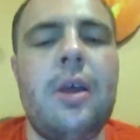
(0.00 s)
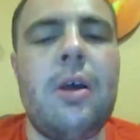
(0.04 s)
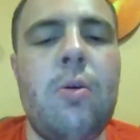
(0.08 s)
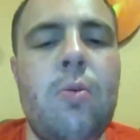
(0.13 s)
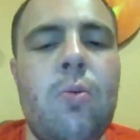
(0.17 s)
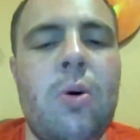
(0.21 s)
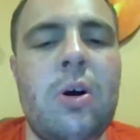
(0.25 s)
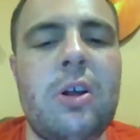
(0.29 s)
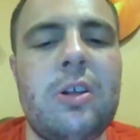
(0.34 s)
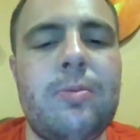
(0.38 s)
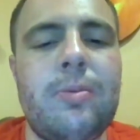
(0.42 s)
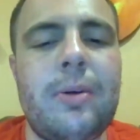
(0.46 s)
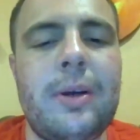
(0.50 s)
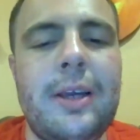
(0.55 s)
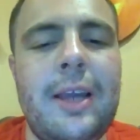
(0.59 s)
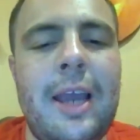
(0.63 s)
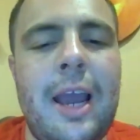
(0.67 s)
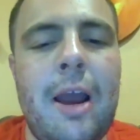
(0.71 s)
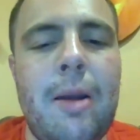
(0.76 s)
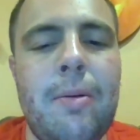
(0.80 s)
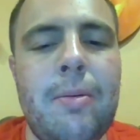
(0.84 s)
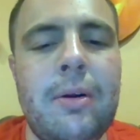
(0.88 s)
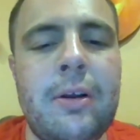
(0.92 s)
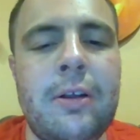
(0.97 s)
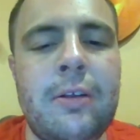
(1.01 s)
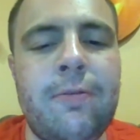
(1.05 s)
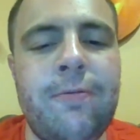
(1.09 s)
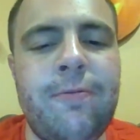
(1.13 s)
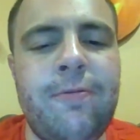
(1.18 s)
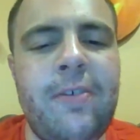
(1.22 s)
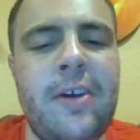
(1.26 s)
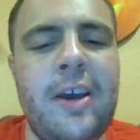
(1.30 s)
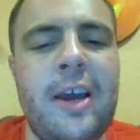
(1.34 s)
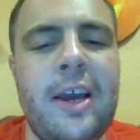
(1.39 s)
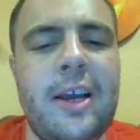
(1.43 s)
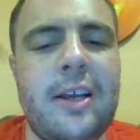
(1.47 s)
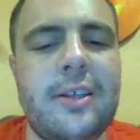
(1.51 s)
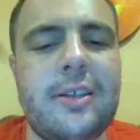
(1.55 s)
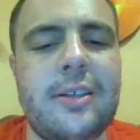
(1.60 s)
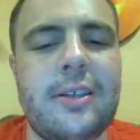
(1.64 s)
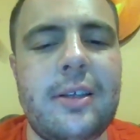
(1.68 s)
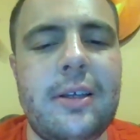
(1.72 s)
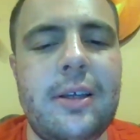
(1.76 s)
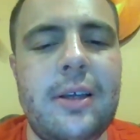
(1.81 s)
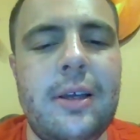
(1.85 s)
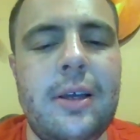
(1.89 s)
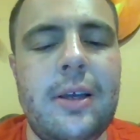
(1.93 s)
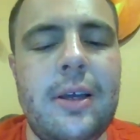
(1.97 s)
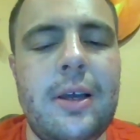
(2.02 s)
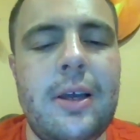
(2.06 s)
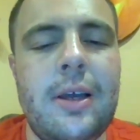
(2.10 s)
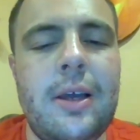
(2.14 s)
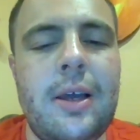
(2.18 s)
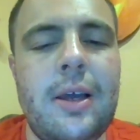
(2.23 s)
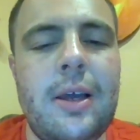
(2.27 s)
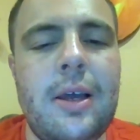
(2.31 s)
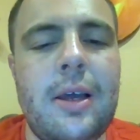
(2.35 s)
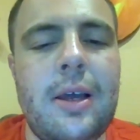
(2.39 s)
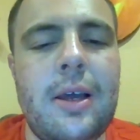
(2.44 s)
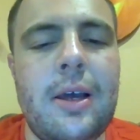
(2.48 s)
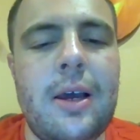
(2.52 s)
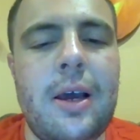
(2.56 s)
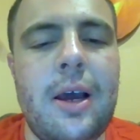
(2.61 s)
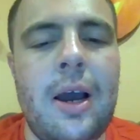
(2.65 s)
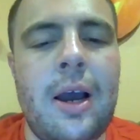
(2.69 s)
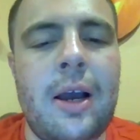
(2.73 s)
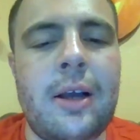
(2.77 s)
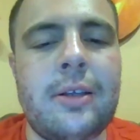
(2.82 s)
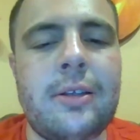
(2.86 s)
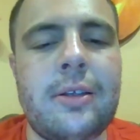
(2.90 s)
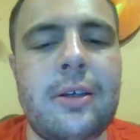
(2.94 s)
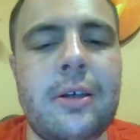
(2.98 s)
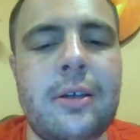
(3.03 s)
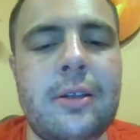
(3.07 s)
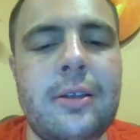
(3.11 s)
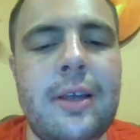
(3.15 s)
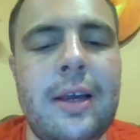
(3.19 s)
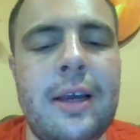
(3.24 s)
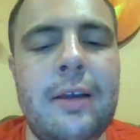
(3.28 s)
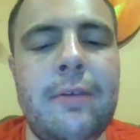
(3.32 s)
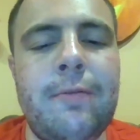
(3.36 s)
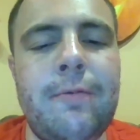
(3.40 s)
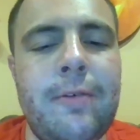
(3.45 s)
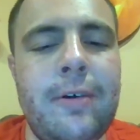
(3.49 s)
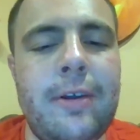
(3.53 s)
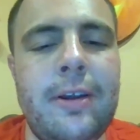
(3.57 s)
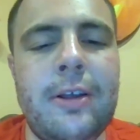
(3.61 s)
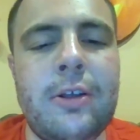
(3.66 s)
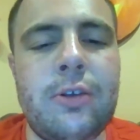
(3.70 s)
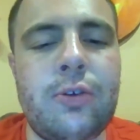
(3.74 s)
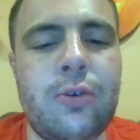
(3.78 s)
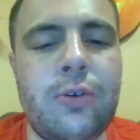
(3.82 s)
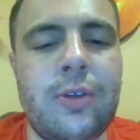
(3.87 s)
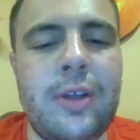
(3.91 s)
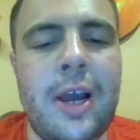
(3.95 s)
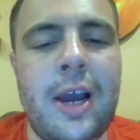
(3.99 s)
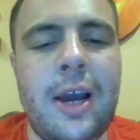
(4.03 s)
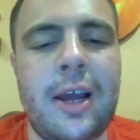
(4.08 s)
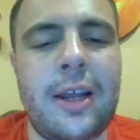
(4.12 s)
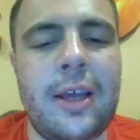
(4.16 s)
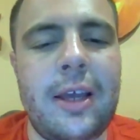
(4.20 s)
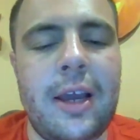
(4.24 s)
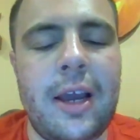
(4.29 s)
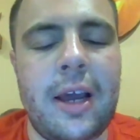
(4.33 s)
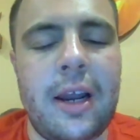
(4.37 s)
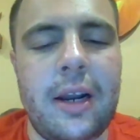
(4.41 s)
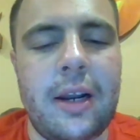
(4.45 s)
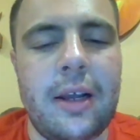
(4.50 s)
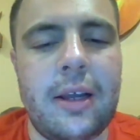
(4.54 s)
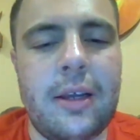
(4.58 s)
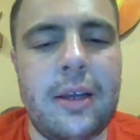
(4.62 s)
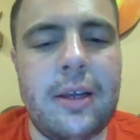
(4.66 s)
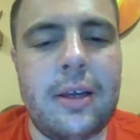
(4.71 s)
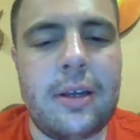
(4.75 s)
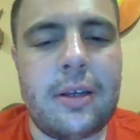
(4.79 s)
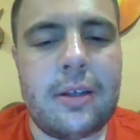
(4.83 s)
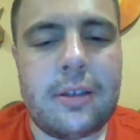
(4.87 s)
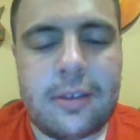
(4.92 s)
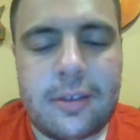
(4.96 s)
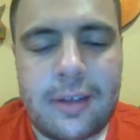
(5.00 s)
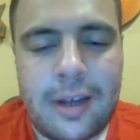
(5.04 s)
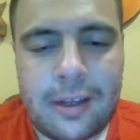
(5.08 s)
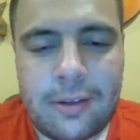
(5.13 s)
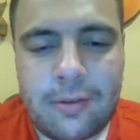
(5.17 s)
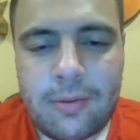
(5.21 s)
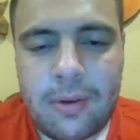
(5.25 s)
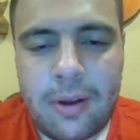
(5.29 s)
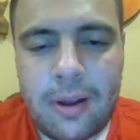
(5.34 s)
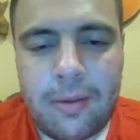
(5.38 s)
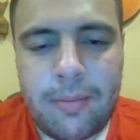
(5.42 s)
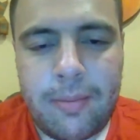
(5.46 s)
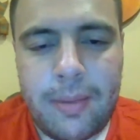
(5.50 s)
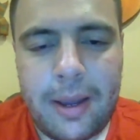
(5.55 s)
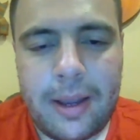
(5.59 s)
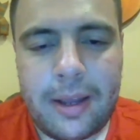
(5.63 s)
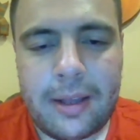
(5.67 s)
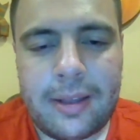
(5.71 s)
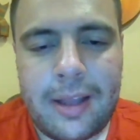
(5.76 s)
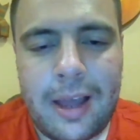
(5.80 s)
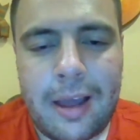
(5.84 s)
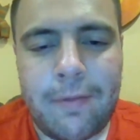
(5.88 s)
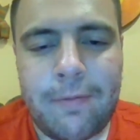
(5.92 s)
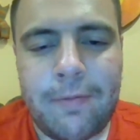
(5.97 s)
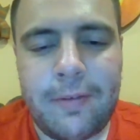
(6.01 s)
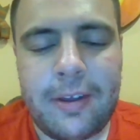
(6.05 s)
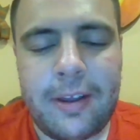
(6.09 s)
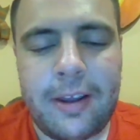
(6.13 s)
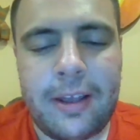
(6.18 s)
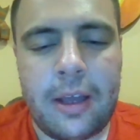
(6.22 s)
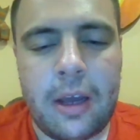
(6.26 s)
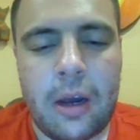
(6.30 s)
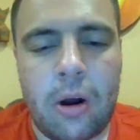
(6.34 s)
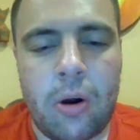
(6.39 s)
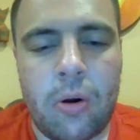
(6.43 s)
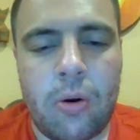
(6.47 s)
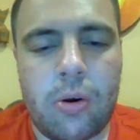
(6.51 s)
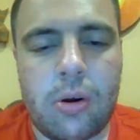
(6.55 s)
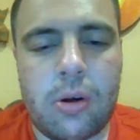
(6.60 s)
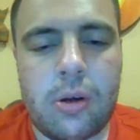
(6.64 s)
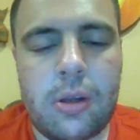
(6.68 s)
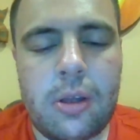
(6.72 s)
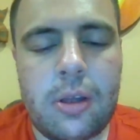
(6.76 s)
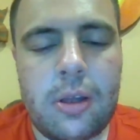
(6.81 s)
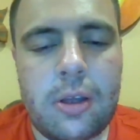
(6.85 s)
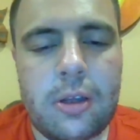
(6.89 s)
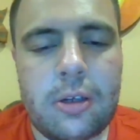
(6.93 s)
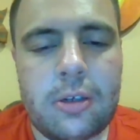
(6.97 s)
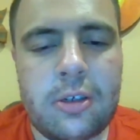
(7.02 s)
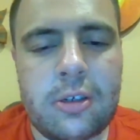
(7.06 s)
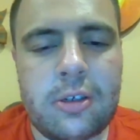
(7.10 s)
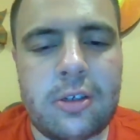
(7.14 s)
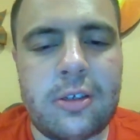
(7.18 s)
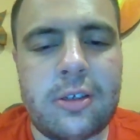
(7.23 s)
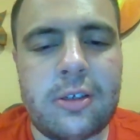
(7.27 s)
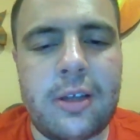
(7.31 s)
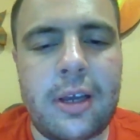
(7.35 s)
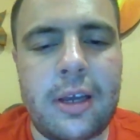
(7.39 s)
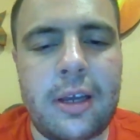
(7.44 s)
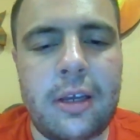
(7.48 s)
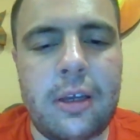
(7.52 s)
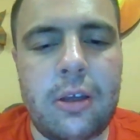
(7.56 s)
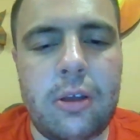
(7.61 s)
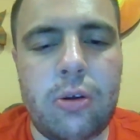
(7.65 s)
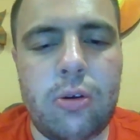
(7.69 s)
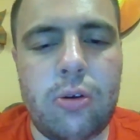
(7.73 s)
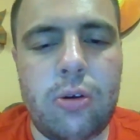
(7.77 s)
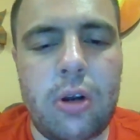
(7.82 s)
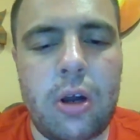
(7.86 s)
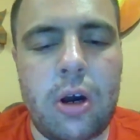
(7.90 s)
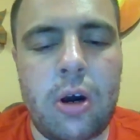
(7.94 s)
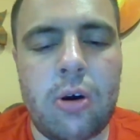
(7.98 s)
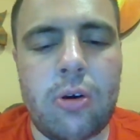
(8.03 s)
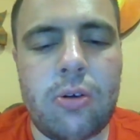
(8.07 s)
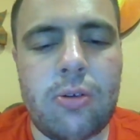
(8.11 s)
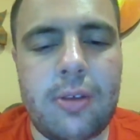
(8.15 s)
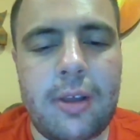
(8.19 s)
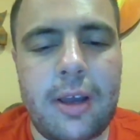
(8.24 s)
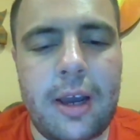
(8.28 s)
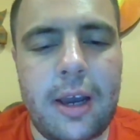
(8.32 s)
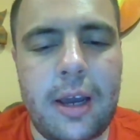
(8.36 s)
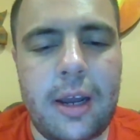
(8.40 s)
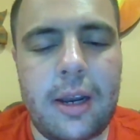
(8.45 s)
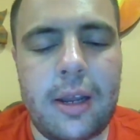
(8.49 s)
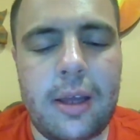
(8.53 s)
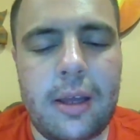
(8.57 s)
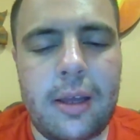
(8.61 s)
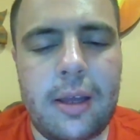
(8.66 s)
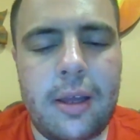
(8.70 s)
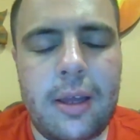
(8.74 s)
once my camera is fixed, I start taking videos with that again. So that's why I'm making that video, just to let you know that